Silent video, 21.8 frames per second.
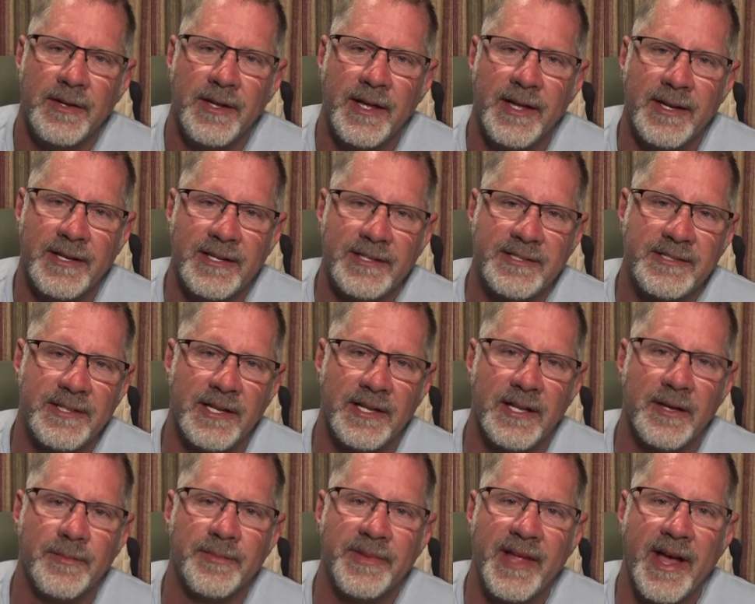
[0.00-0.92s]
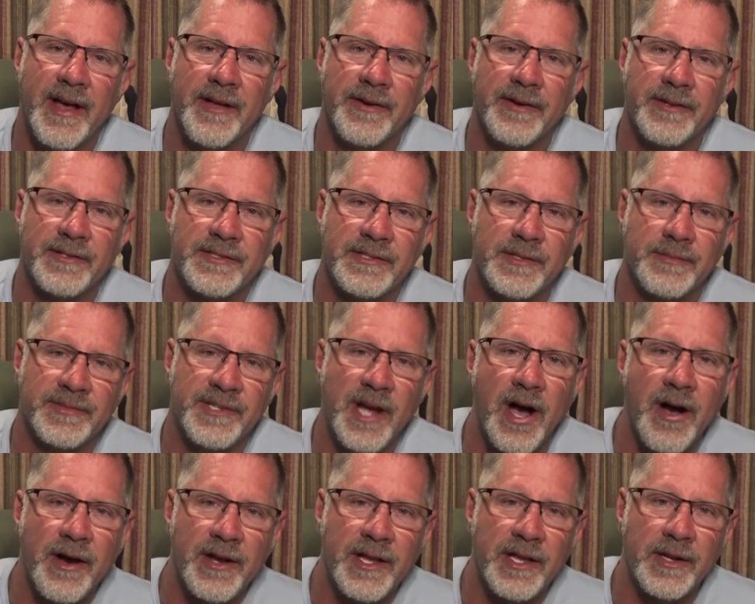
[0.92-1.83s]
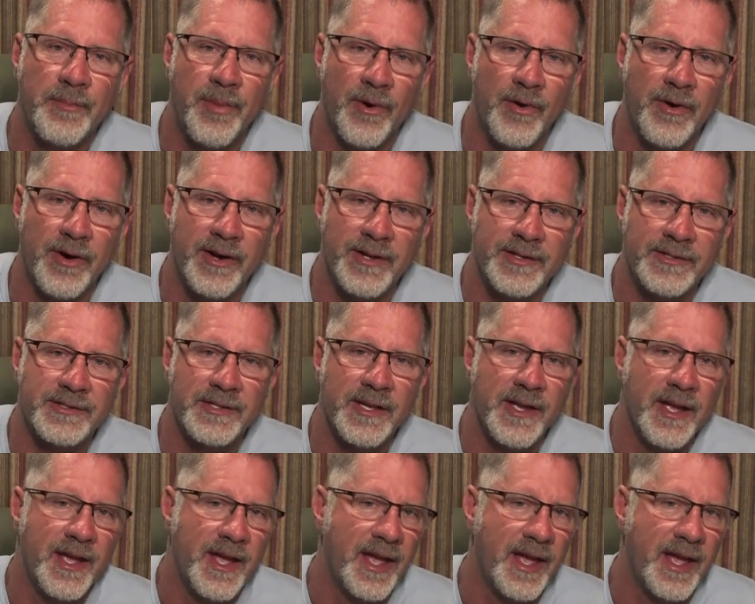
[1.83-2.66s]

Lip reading: distill them down to some talking points